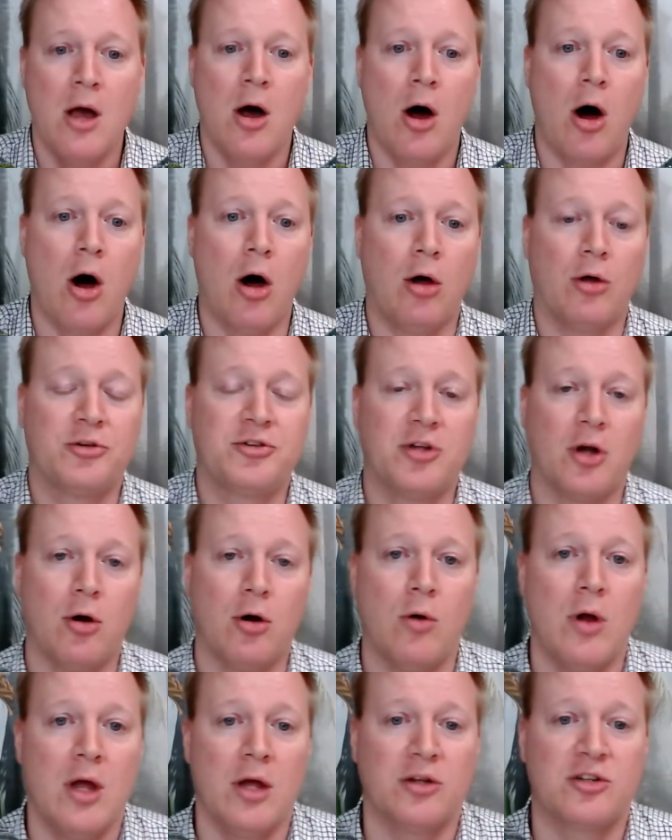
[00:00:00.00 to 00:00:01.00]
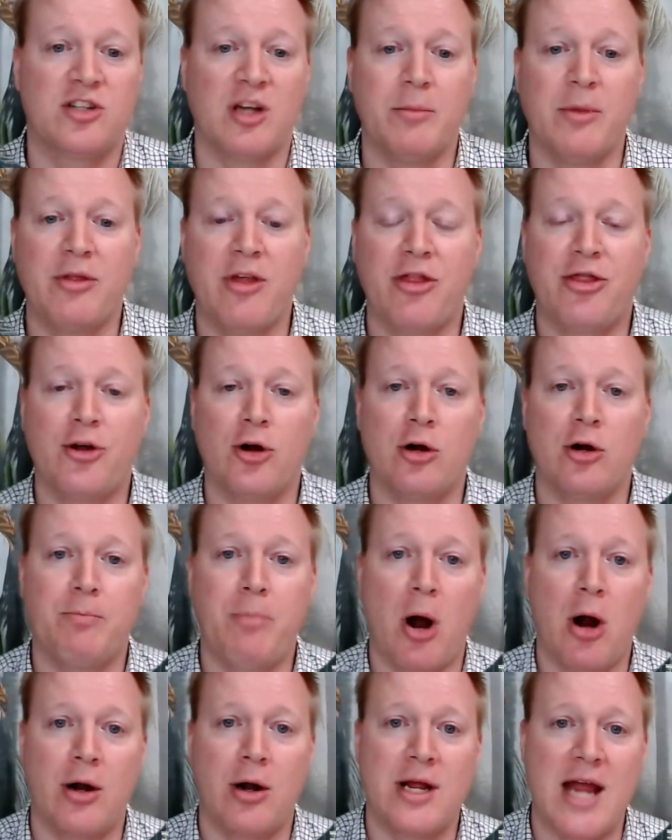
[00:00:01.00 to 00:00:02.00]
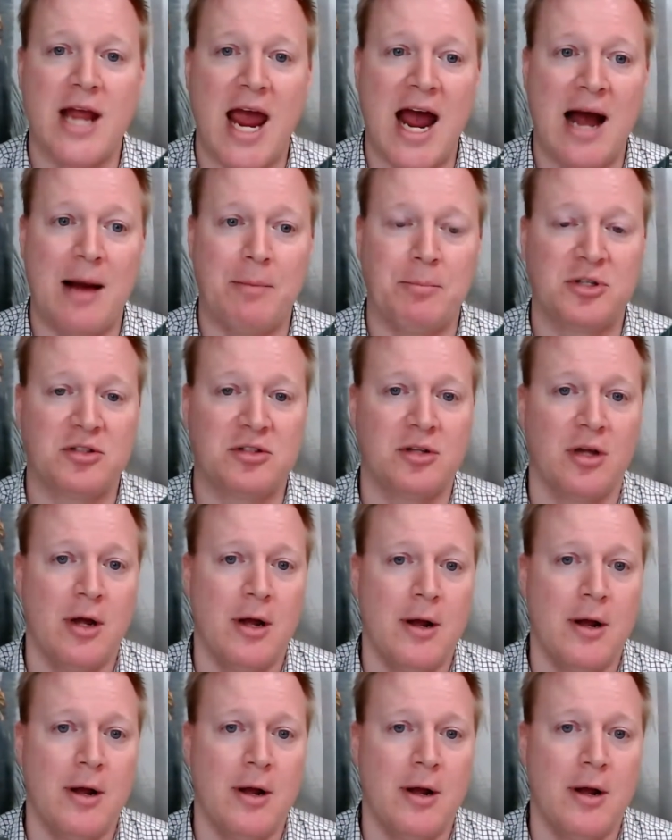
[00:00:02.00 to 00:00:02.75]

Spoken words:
Also, some of the third-party apps